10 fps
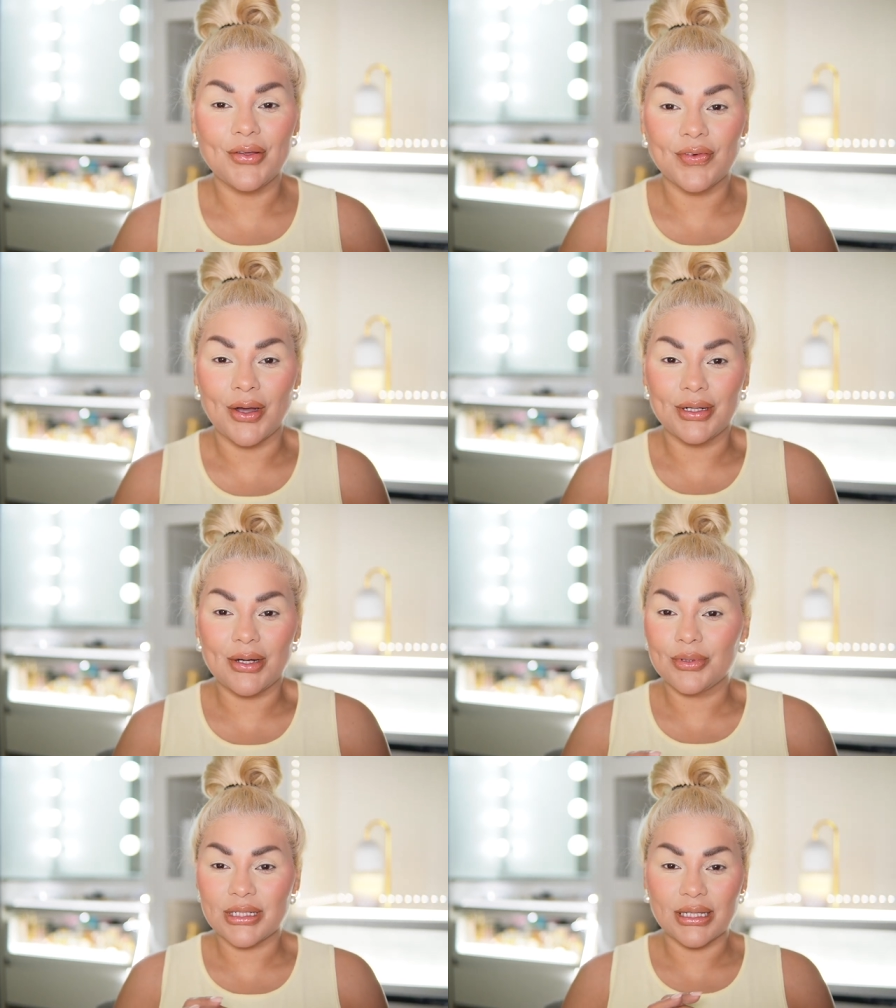found it, it
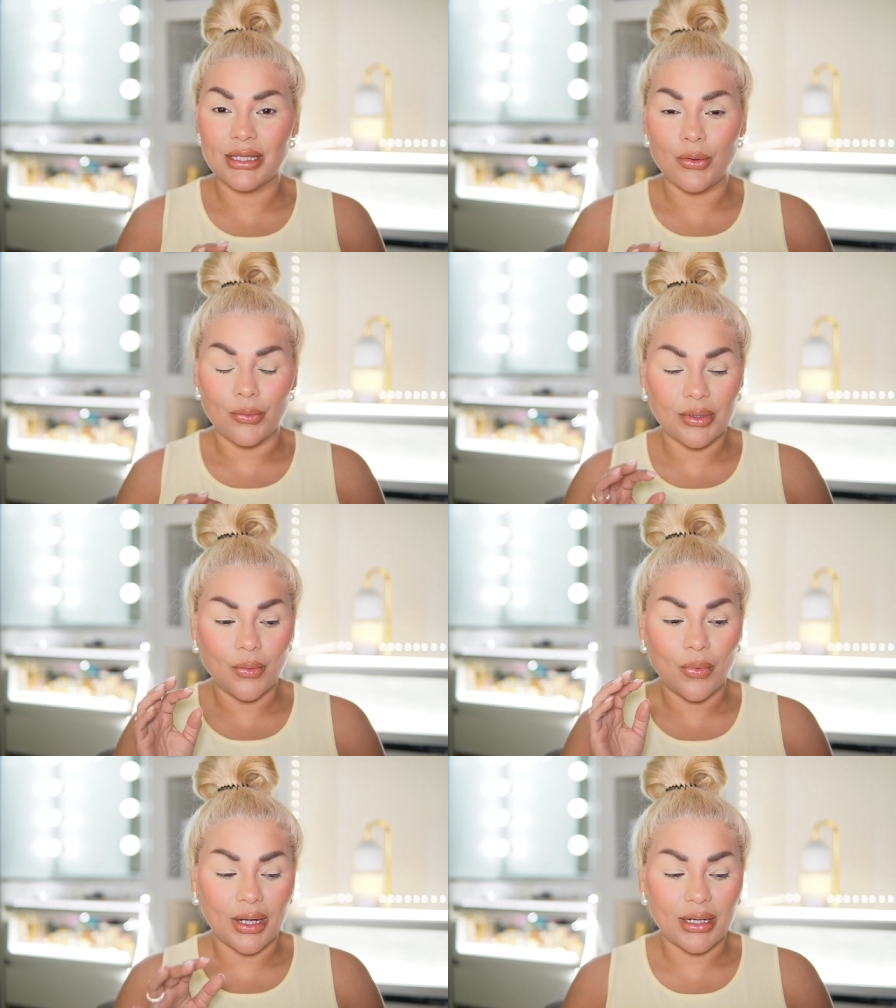was like the only
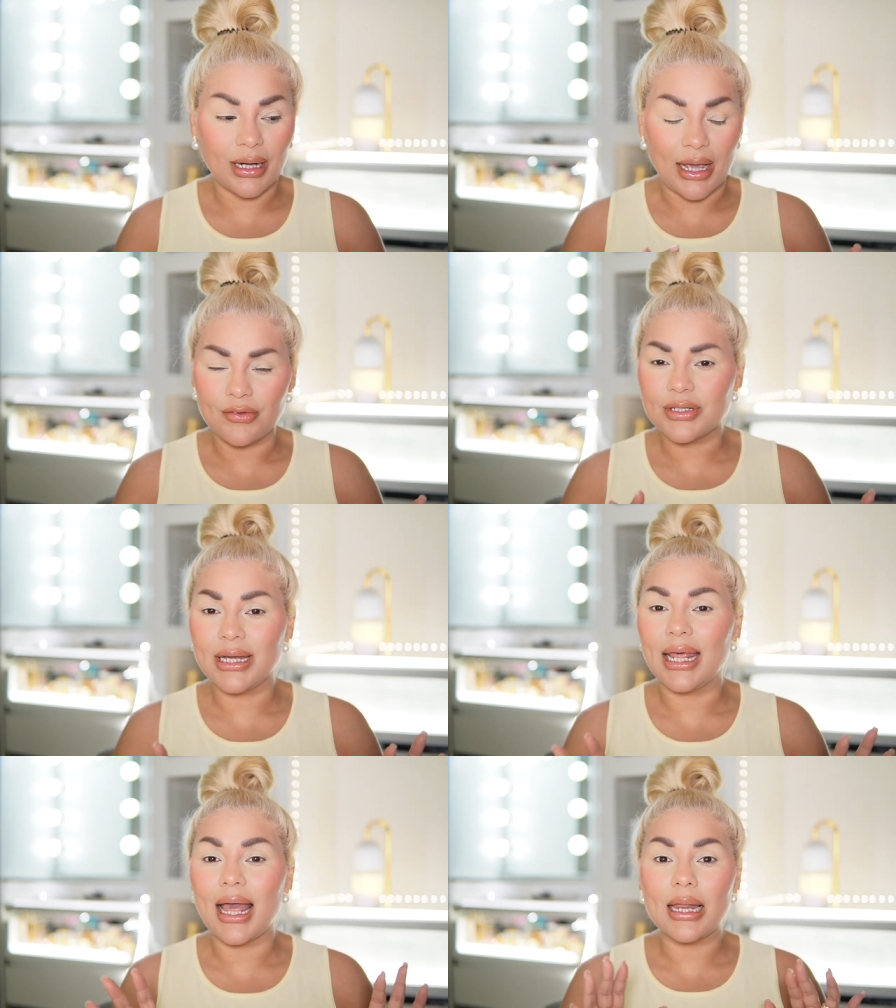one left, and
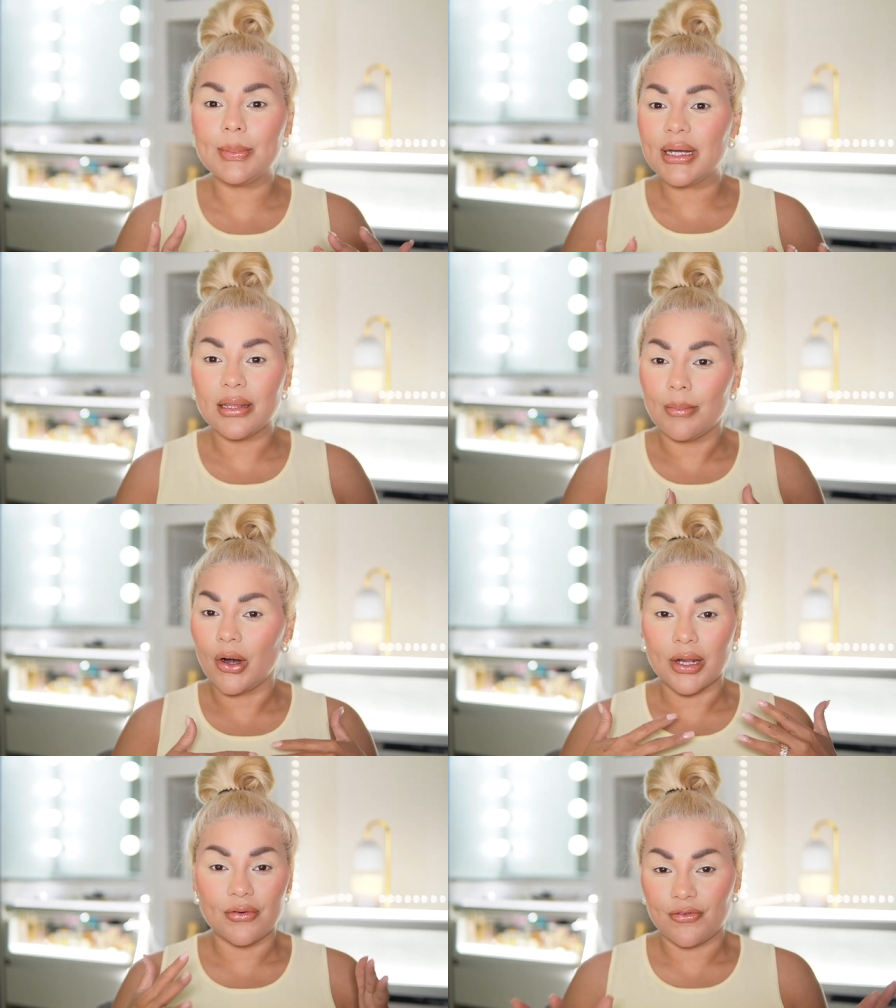it had been in the
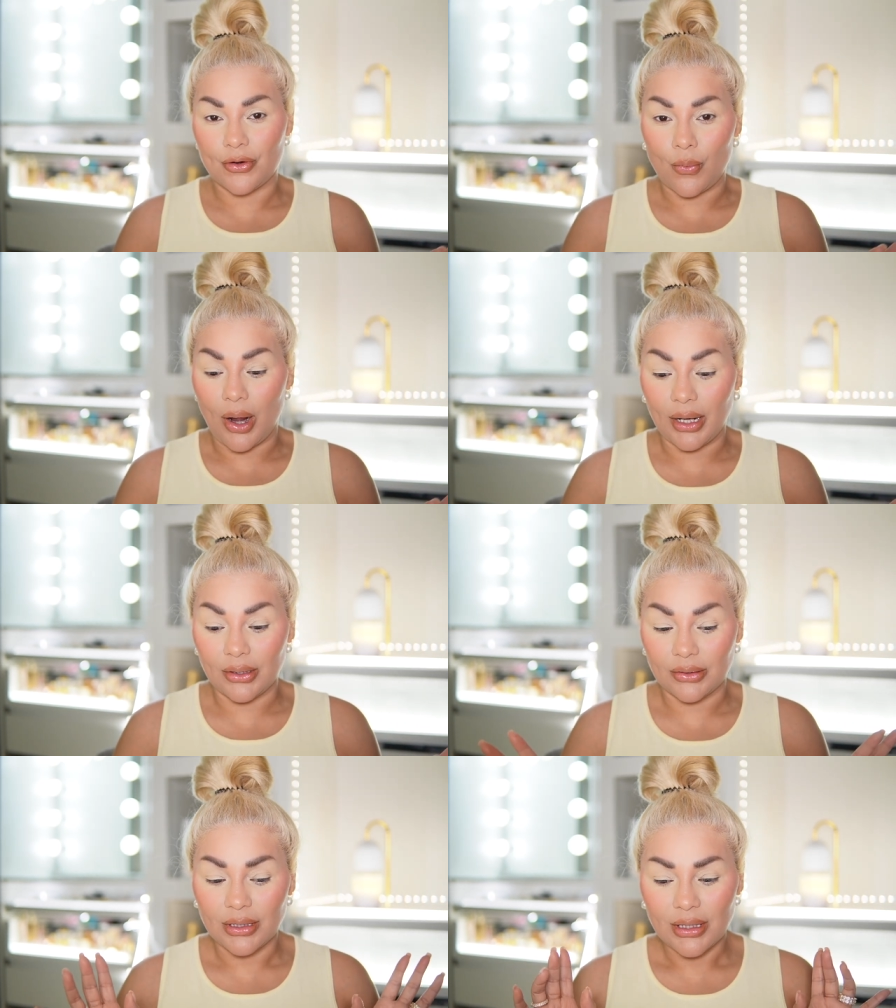market for a while,